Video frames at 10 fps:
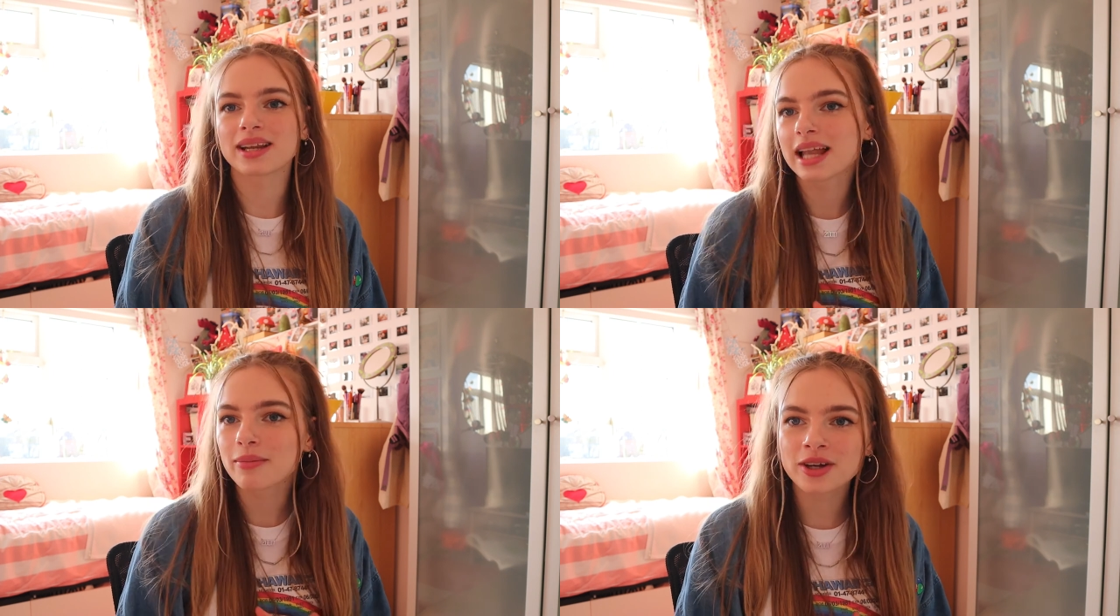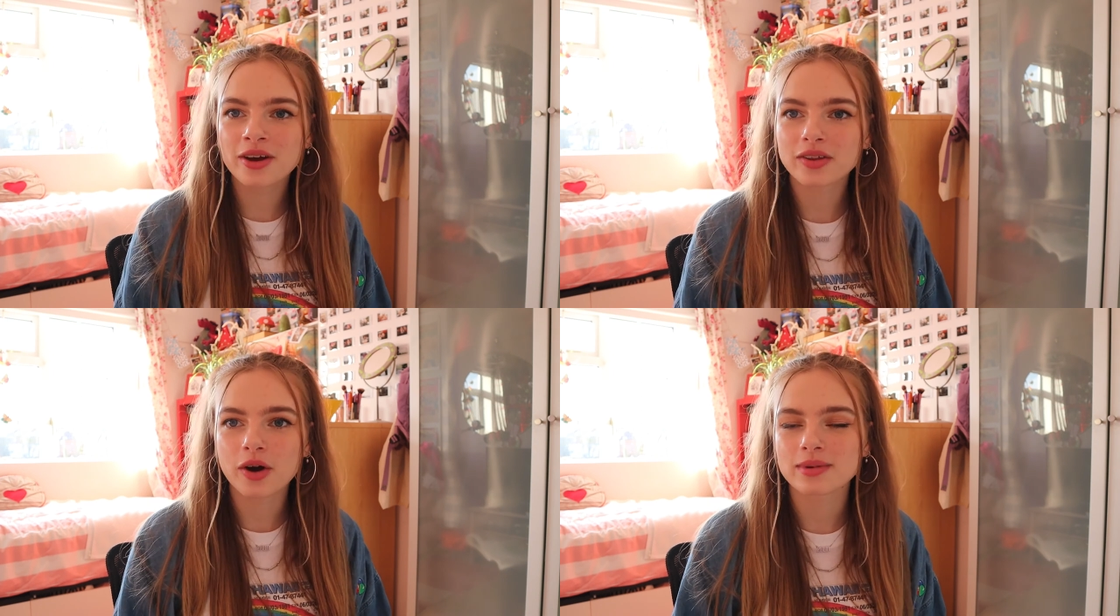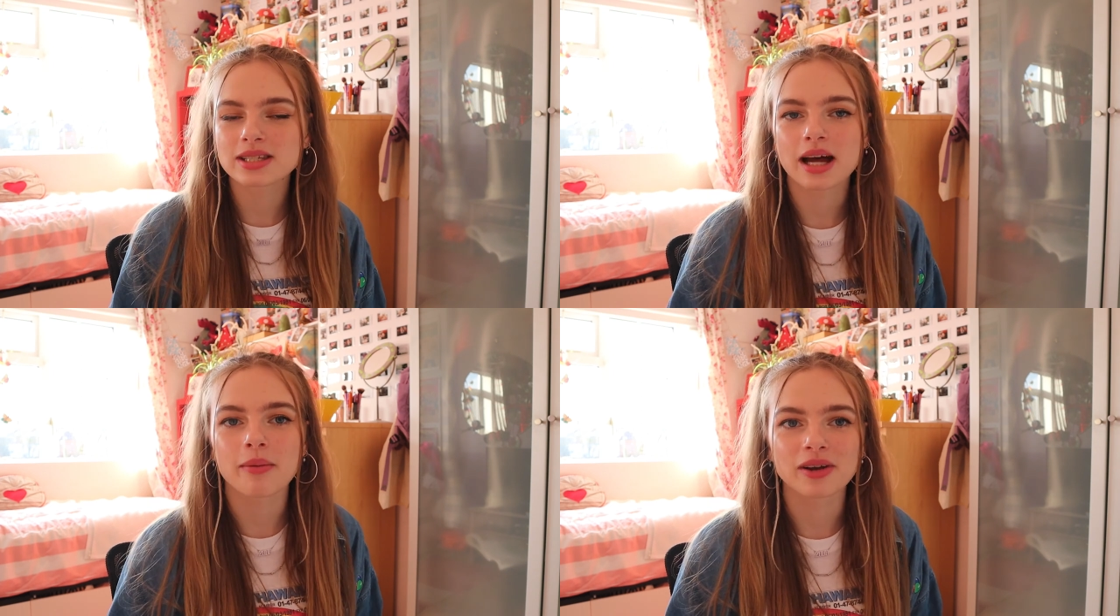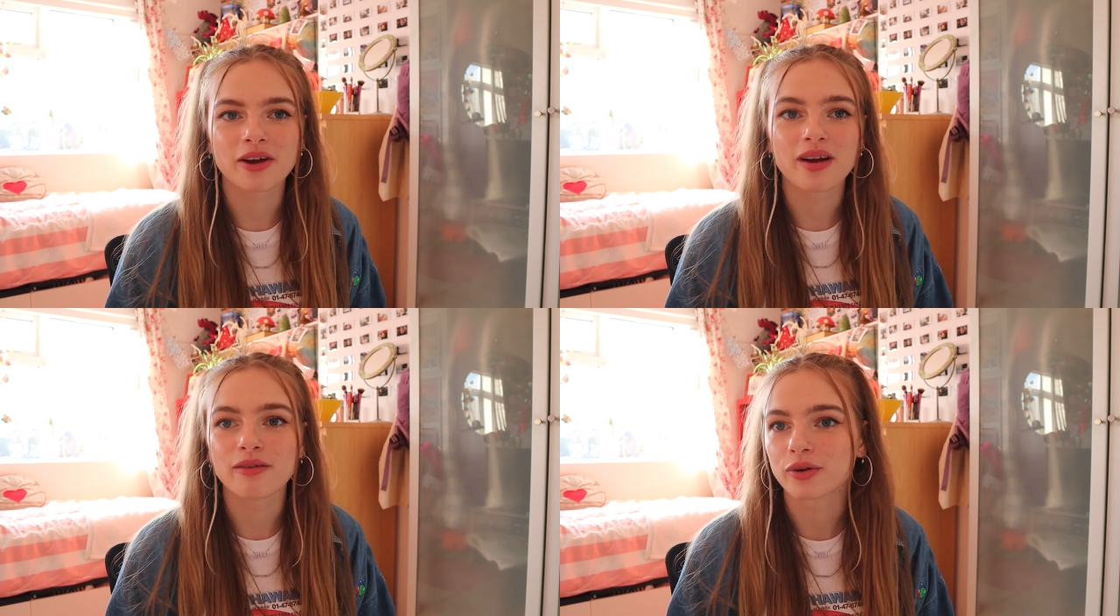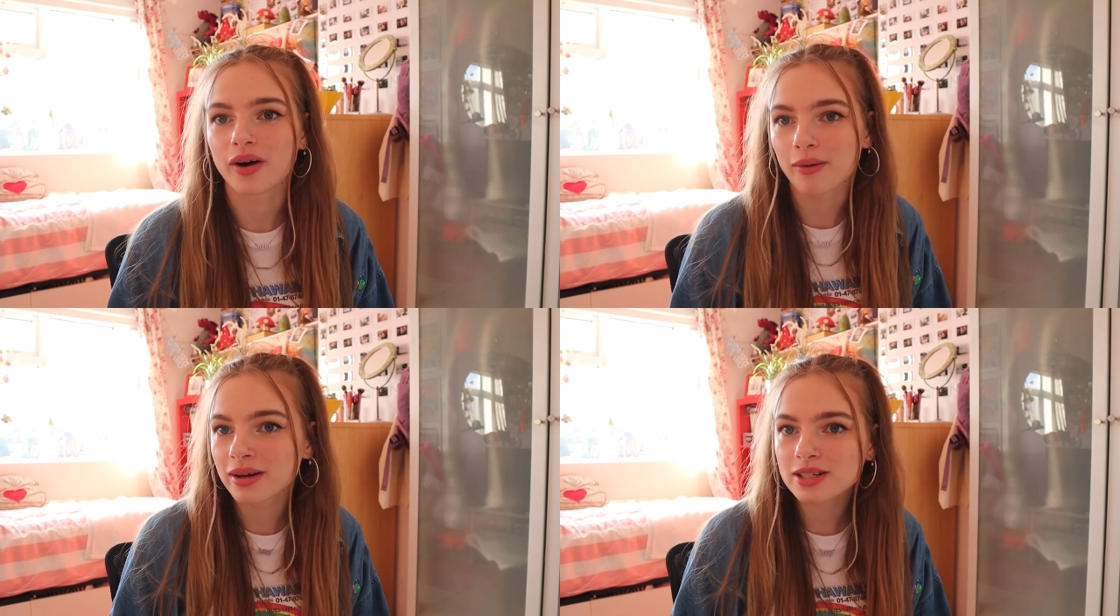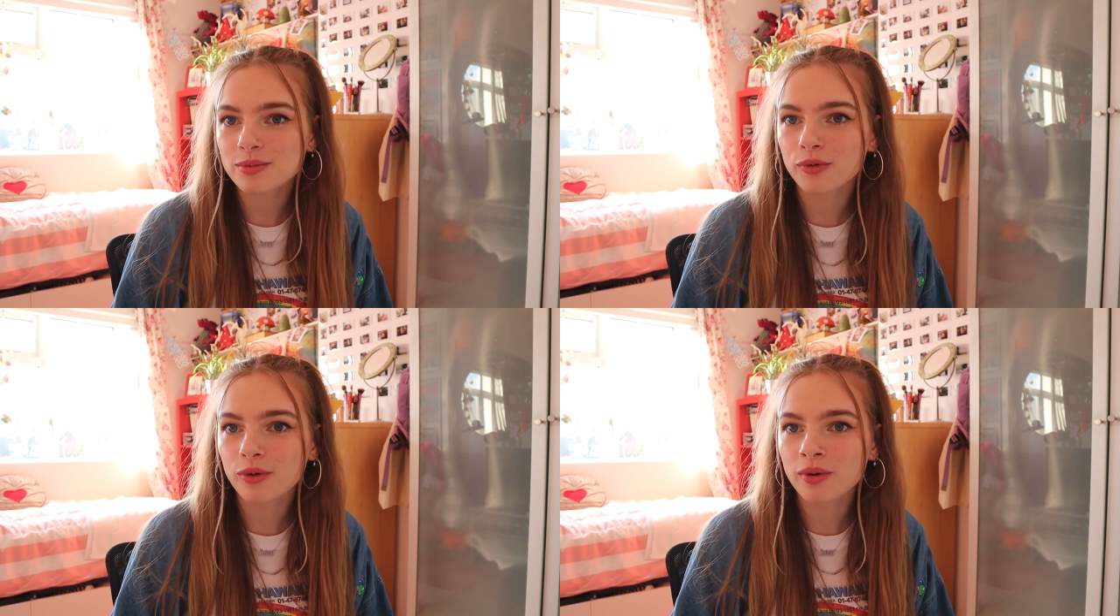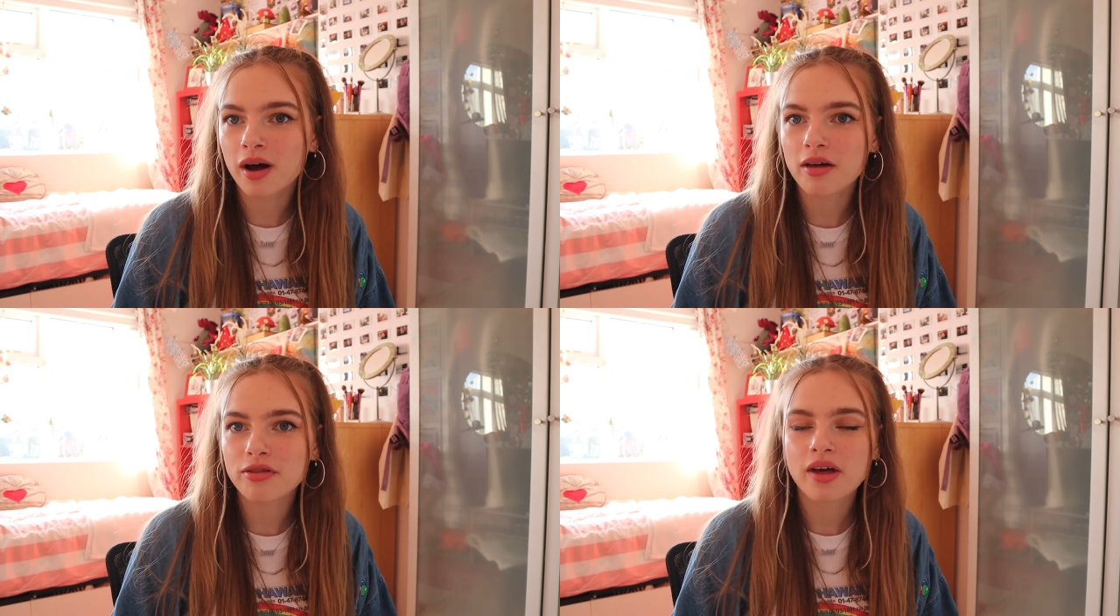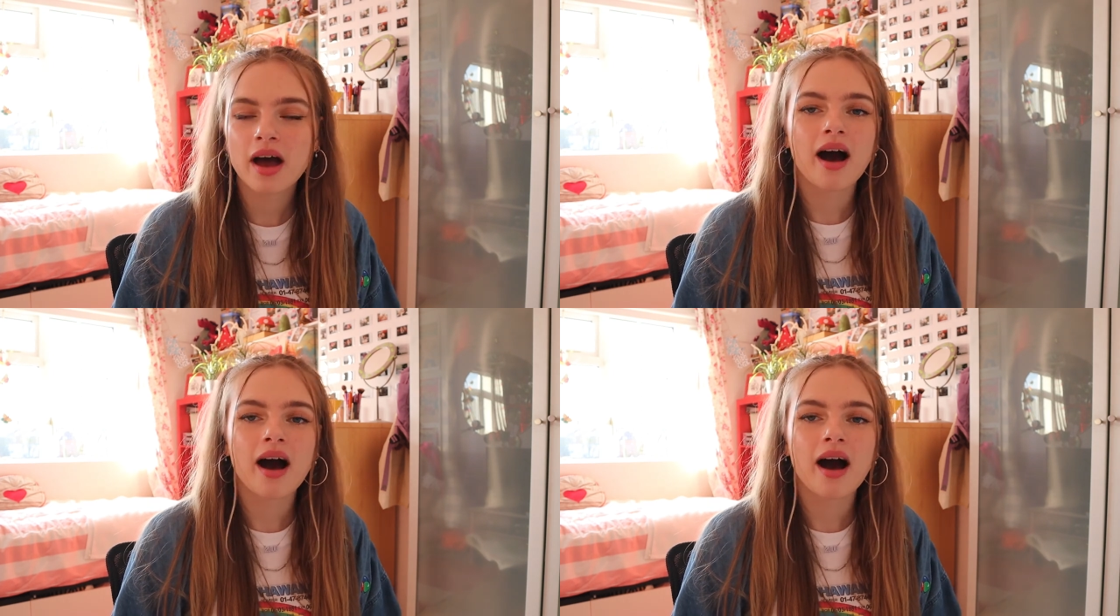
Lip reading: Let me know in the comments down below if you're coming to Bournemouth,